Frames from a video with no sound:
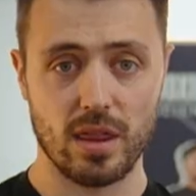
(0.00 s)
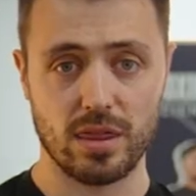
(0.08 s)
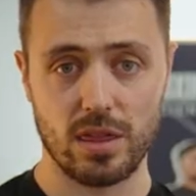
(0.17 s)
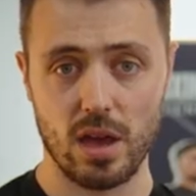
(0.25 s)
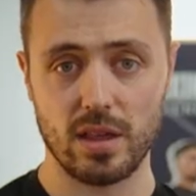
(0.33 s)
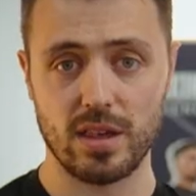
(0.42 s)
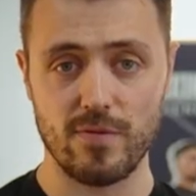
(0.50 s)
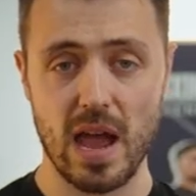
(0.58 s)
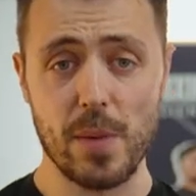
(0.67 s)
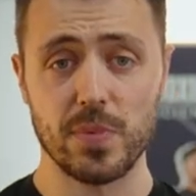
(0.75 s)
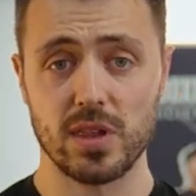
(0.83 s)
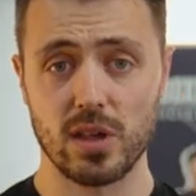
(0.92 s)
30
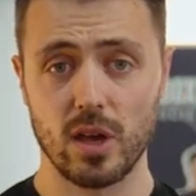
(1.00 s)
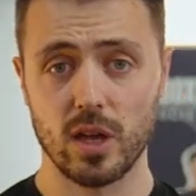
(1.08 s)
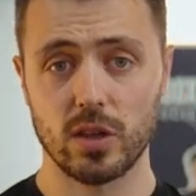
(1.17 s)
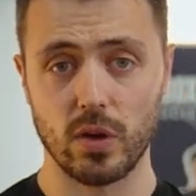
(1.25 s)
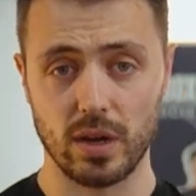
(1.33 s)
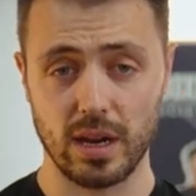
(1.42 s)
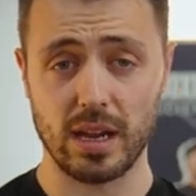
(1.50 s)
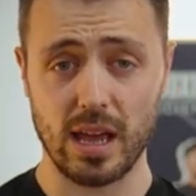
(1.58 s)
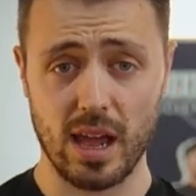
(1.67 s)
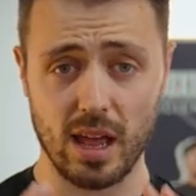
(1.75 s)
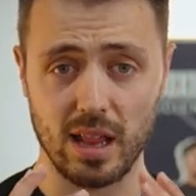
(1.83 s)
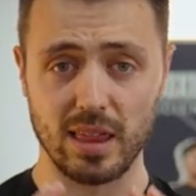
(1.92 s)
reps doing
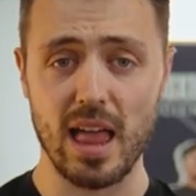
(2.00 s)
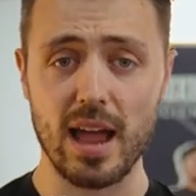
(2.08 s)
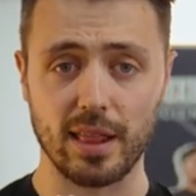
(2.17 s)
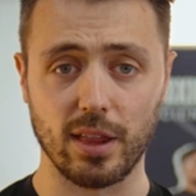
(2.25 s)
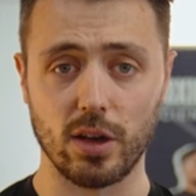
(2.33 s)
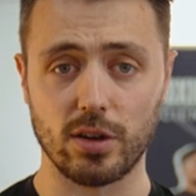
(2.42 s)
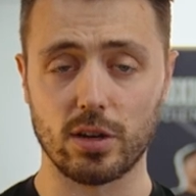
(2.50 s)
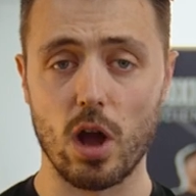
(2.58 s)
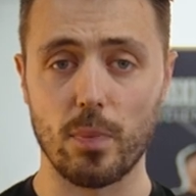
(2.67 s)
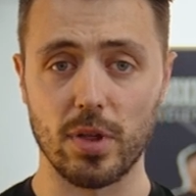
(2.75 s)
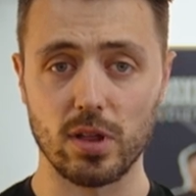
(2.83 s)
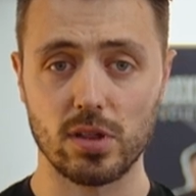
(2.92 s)
a, light loaded
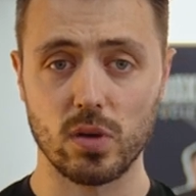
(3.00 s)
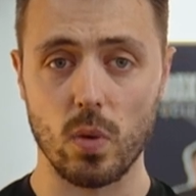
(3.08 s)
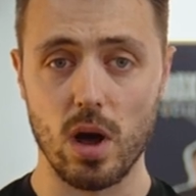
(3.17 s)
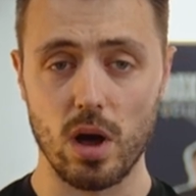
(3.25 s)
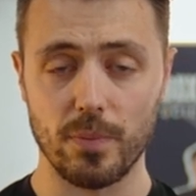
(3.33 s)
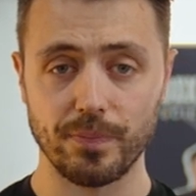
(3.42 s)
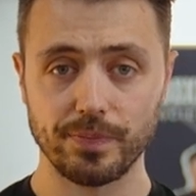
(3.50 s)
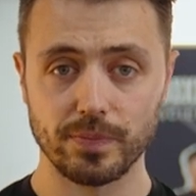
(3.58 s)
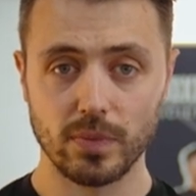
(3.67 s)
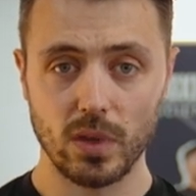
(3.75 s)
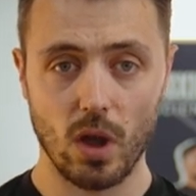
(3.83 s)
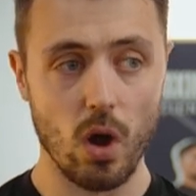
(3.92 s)
goblet squat
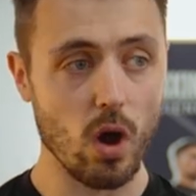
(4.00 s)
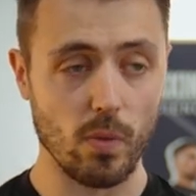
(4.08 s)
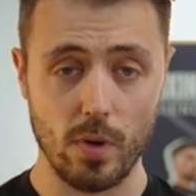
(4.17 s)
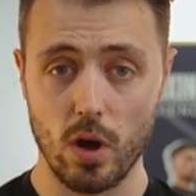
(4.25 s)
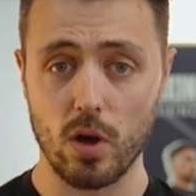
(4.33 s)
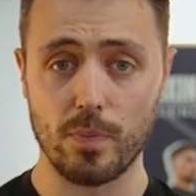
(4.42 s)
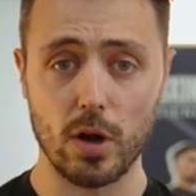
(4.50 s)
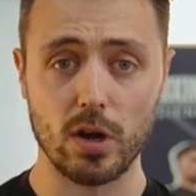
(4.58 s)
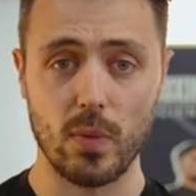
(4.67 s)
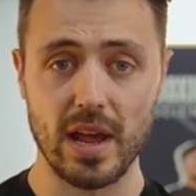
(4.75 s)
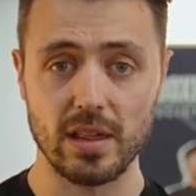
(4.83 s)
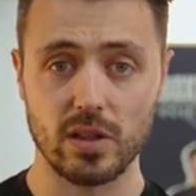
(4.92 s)
or, or
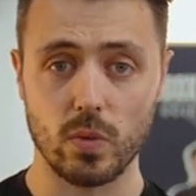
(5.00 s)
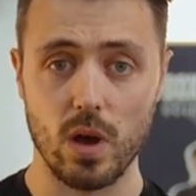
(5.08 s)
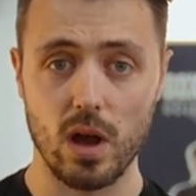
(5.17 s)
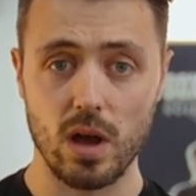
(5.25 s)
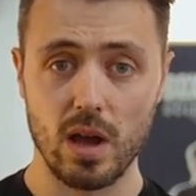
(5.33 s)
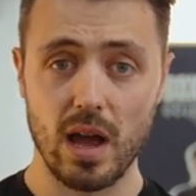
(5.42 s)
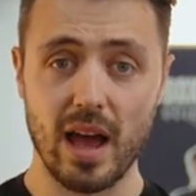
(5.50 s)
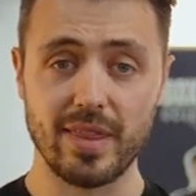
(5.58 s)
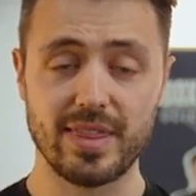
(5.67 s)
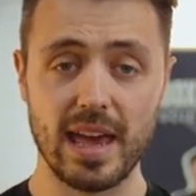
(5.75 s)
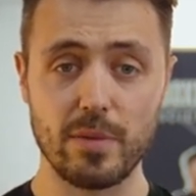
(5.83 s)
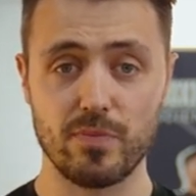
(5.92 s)
bodyweight squat,
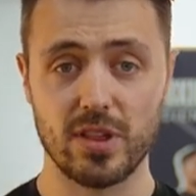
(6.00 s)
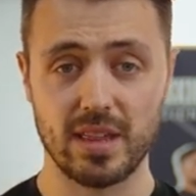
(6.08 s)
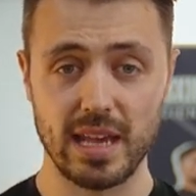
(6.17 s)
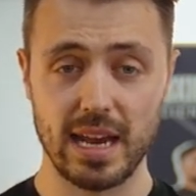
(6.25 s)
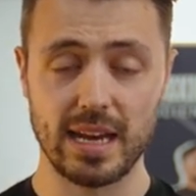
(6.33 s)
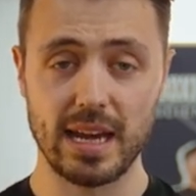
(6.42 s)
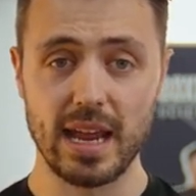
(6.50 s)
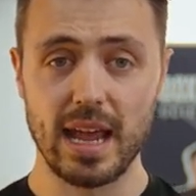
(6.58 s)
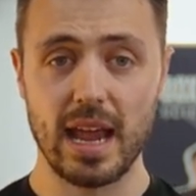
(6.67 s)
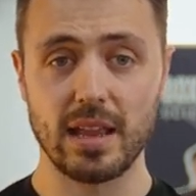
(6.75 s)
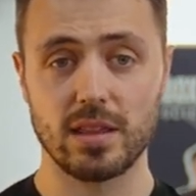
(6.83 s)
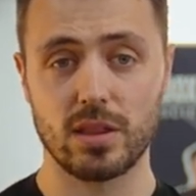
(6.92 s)
and then proceeding
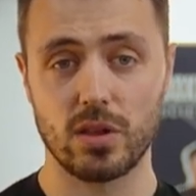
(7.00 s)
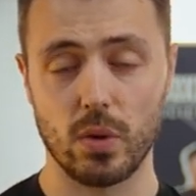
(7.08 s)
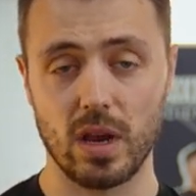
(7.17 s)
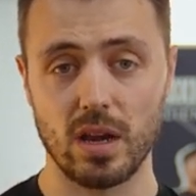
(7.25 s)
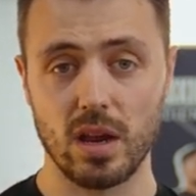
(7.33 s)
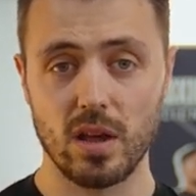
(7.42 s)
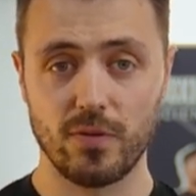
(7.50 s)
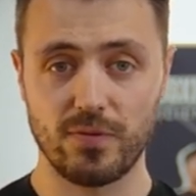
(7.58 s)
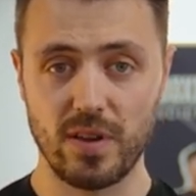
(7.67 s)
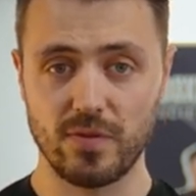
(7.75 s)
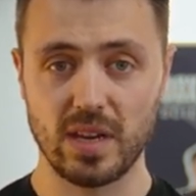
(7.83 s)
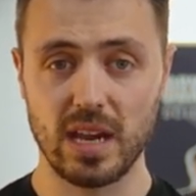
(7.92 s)
into doing
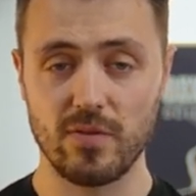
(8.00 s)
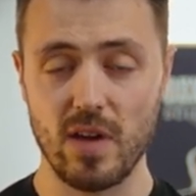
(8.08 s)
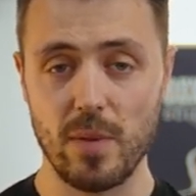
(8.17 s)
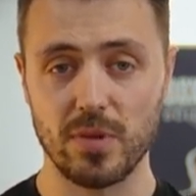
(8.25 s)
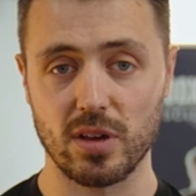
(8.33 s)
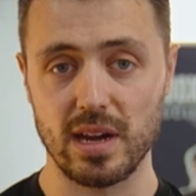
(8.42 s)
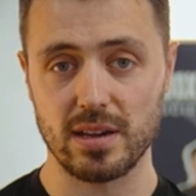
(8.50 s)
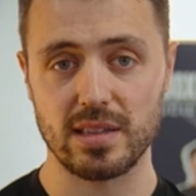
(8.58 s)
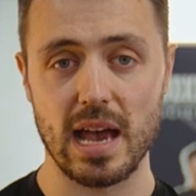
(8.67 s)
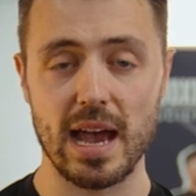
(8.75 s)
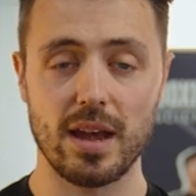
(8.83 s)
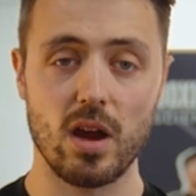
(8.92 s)
15 reps on each
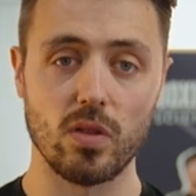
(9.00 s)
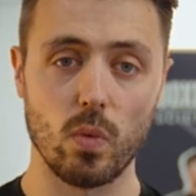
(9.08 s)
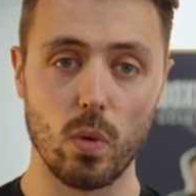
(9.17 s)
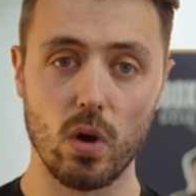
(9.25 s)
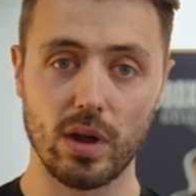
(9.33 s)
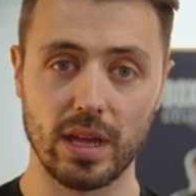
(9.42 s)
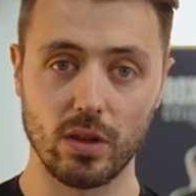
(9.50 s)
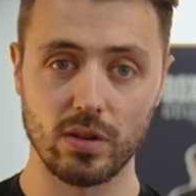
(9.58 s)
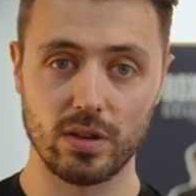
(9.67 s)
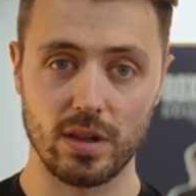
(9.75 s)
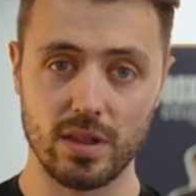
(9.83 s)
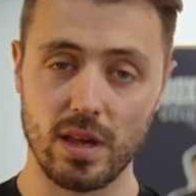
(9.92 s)
side on the walking
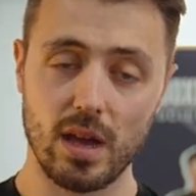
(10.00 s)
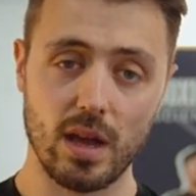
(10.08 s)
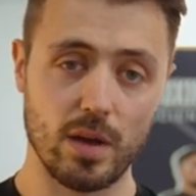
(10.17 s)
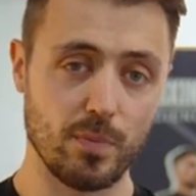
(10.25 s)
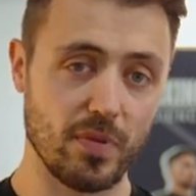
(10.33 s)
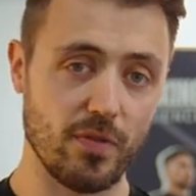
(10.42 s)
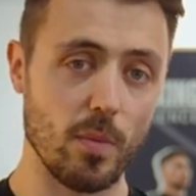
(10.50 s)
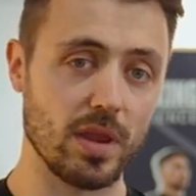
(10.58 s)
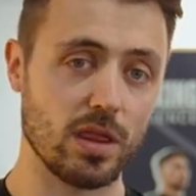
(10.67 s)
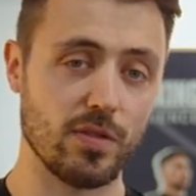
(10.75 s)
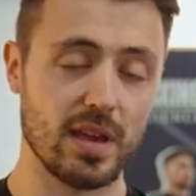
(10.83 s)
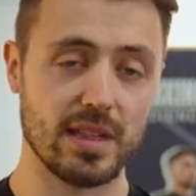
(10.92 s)
lunges and performing
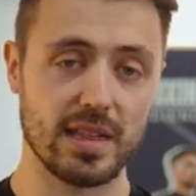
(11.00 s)
three